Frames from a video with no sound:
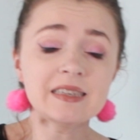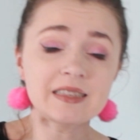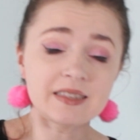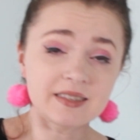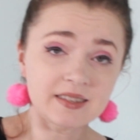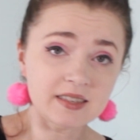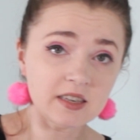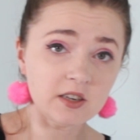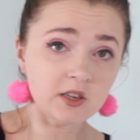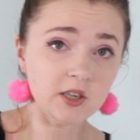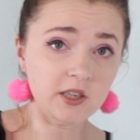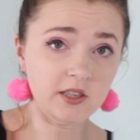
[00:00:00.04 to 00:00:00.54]

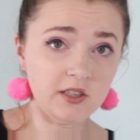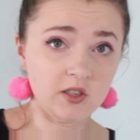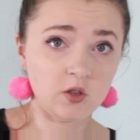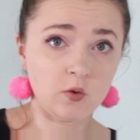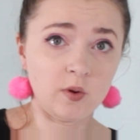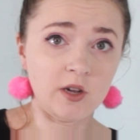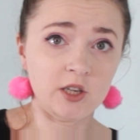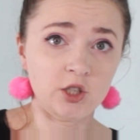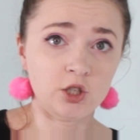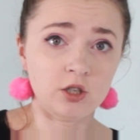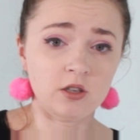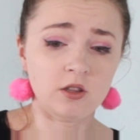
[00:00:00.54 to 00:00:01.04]
Serious
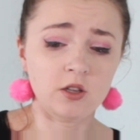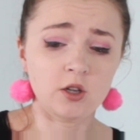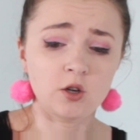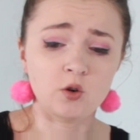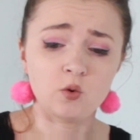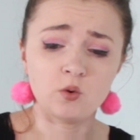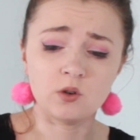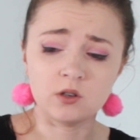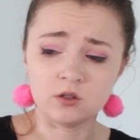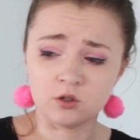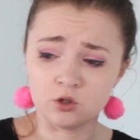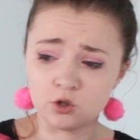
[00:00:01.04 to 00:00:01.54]
question
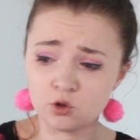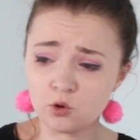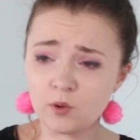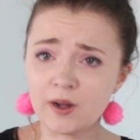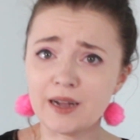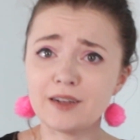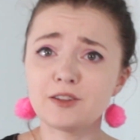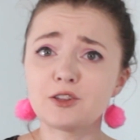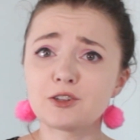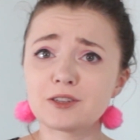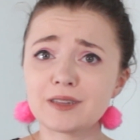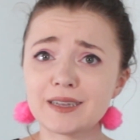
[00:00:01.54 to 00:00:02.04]
though, do
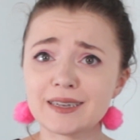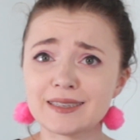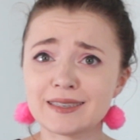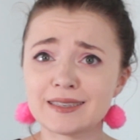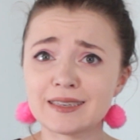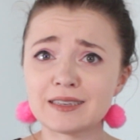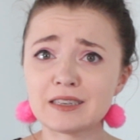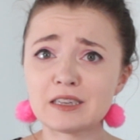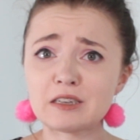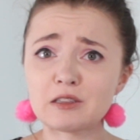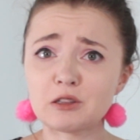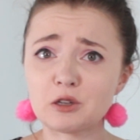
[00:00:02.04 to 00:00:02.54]
I look like
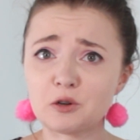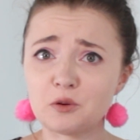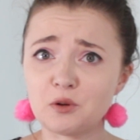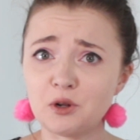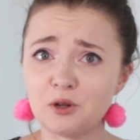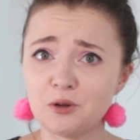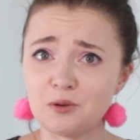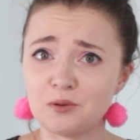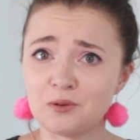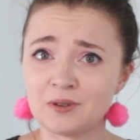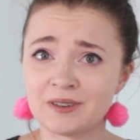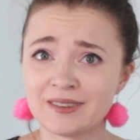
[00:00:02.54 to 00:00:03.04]
Cindy Lou
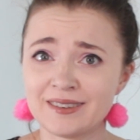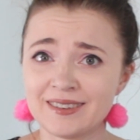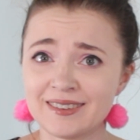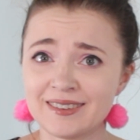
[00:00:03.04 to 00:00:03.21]
Who?